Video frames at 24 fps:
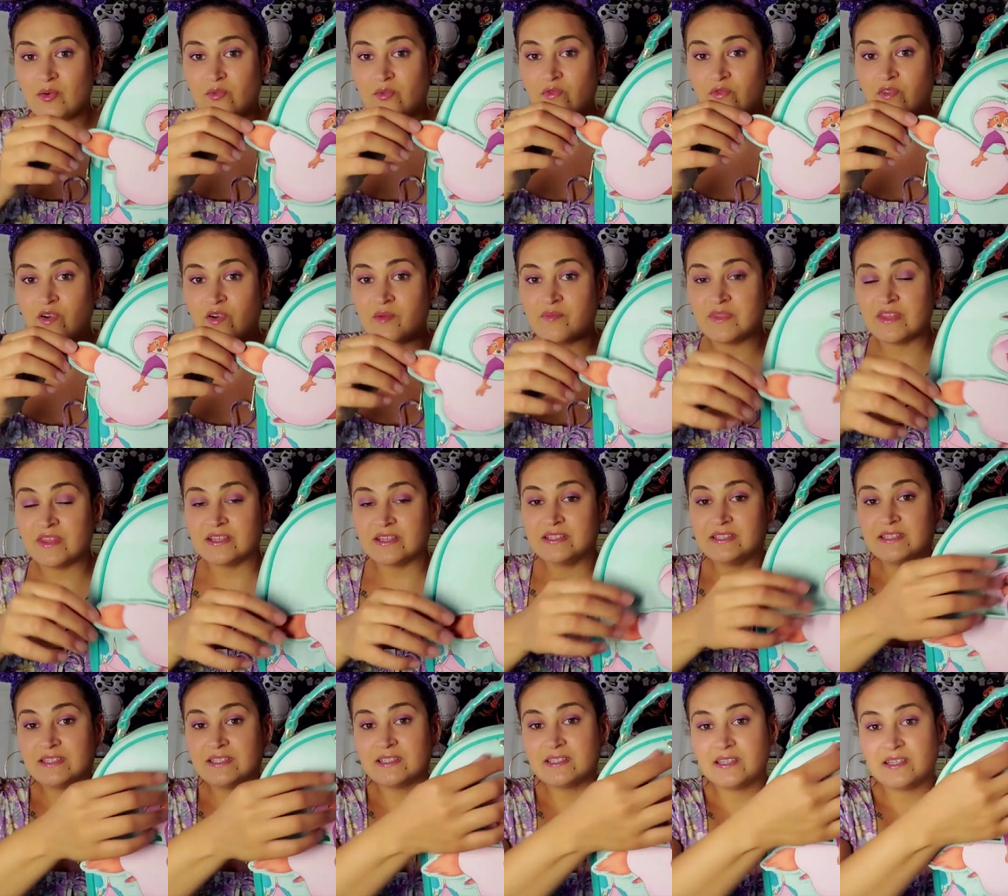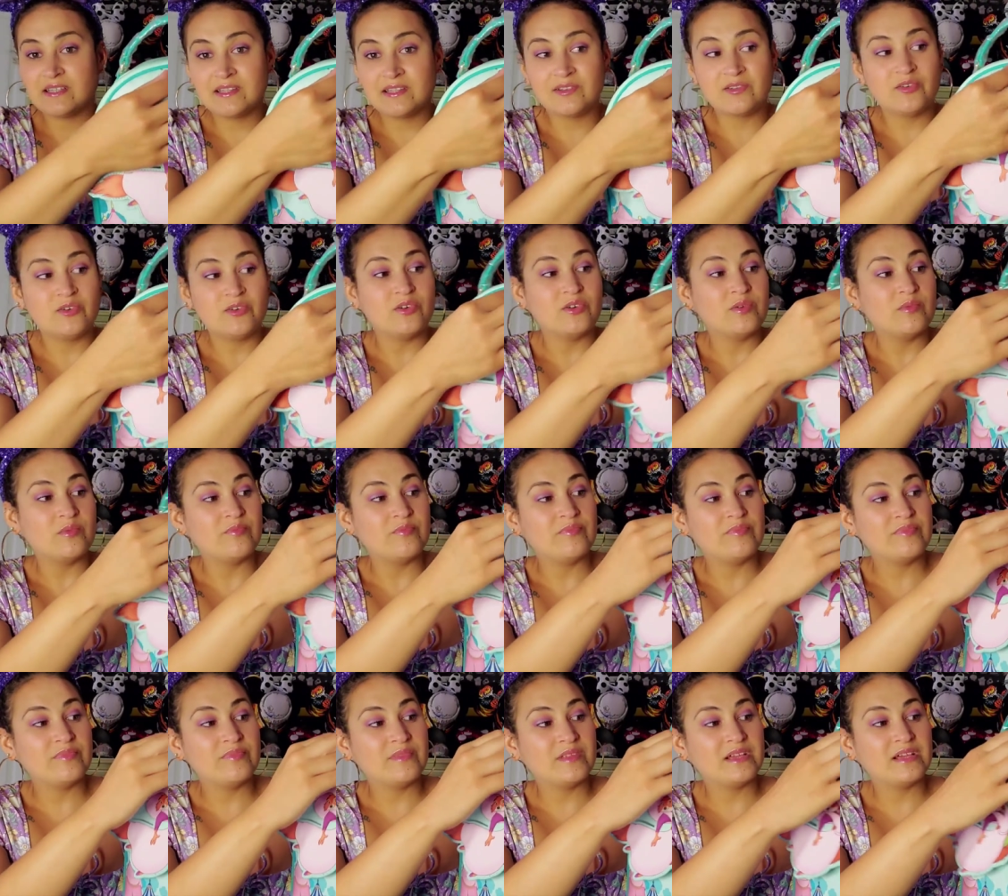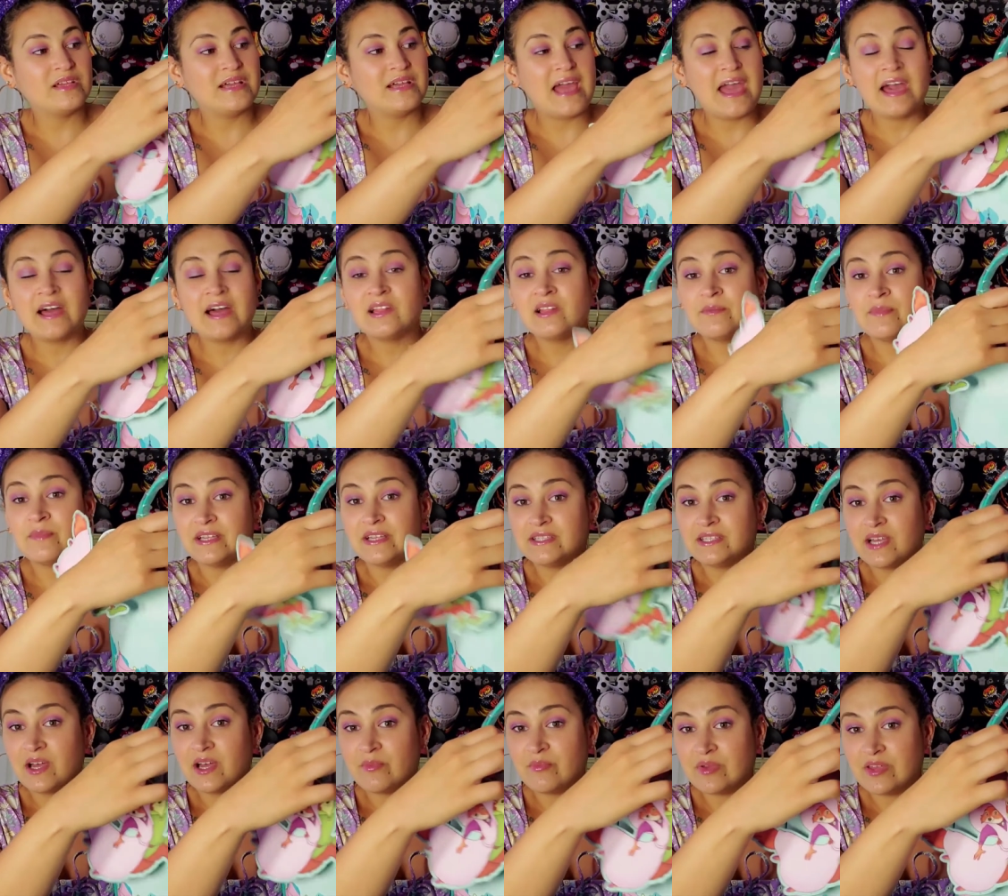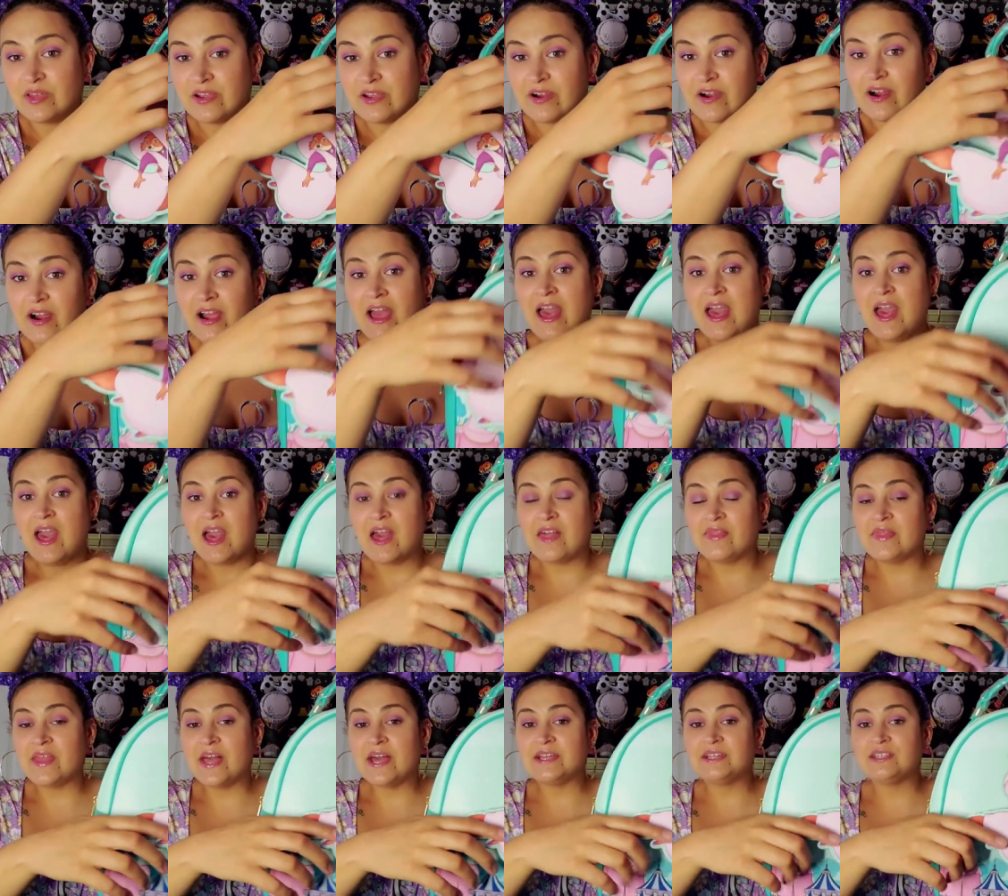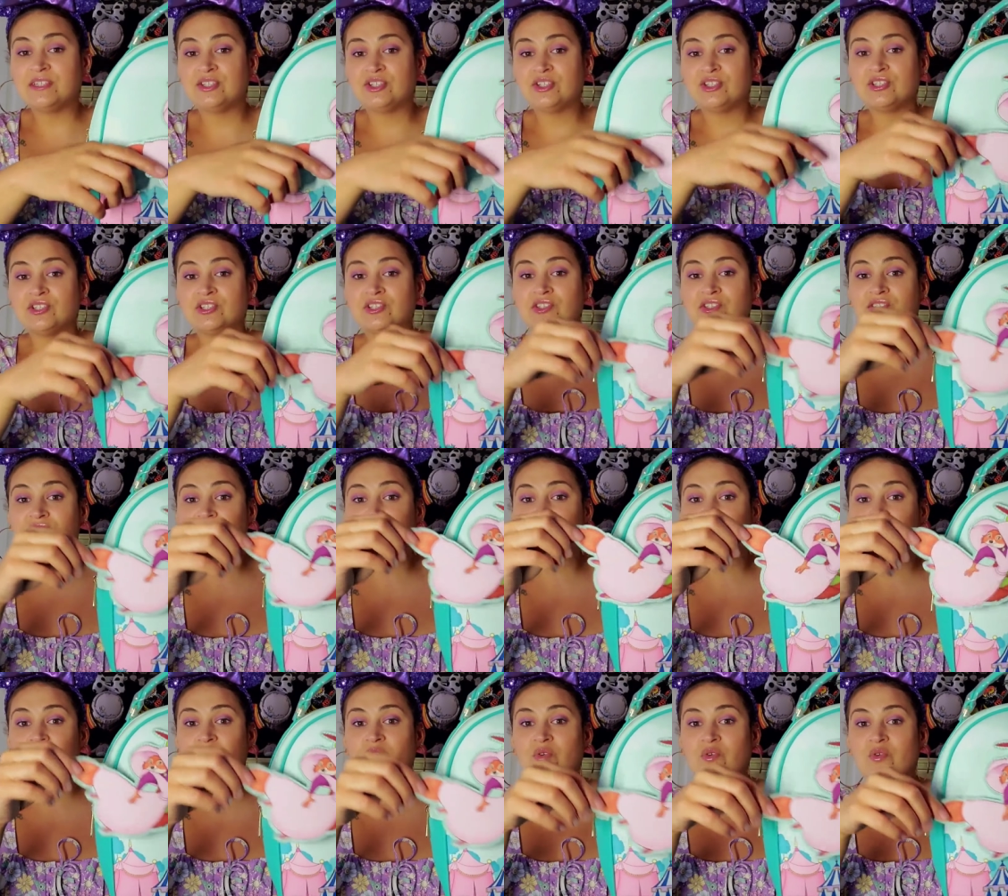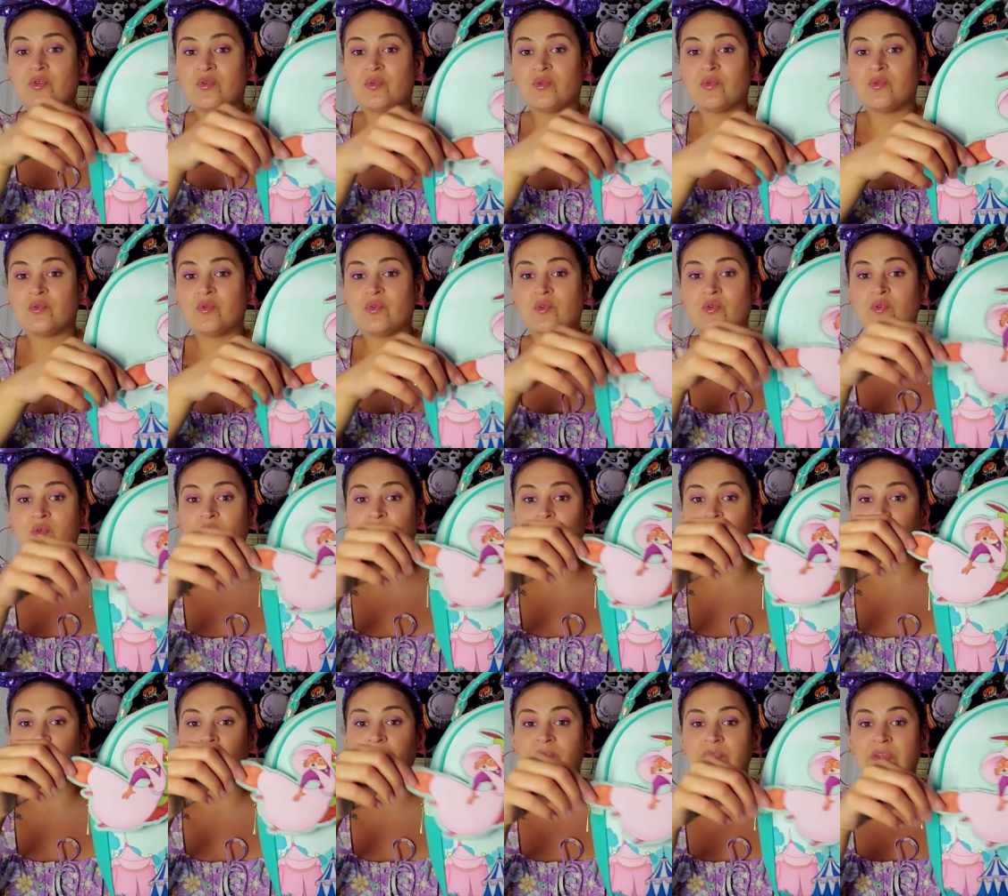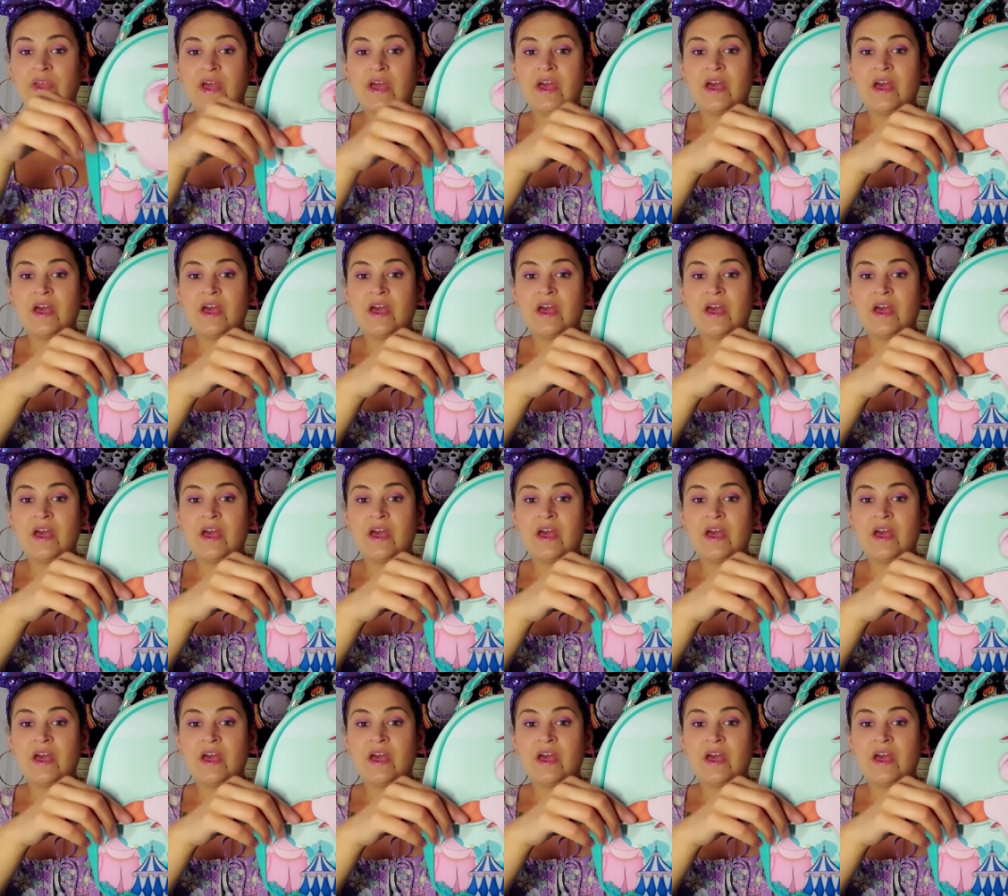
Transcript: from this little element up here, and that is just so cool.